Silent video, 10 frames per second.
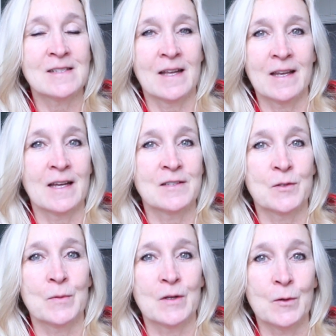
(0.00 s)
sending us
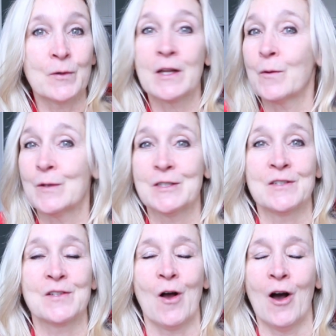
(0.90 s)
a recording, which
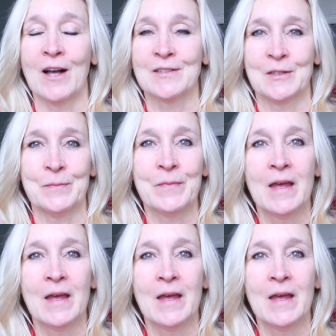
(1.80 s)
is awesome.